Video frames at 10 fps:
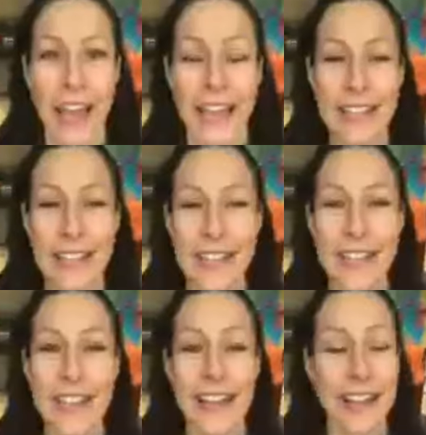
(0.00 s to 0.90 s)
He
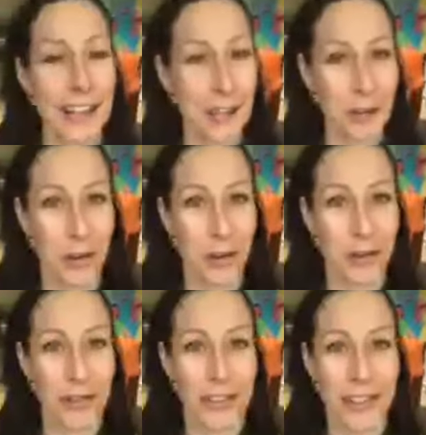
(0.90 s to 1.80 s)
said, and I
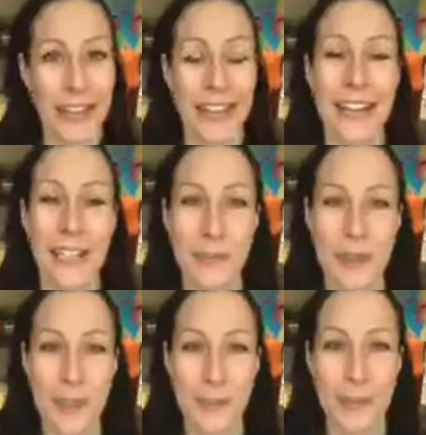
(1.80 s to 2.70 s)
quote, "It has
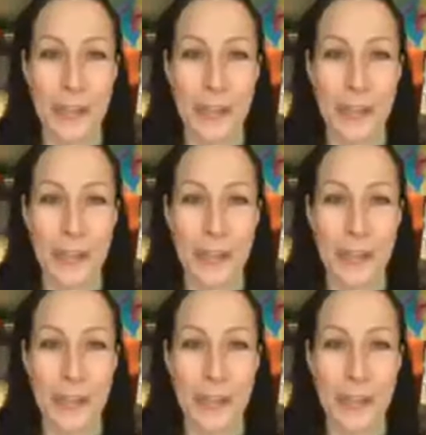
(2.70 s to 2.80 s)
become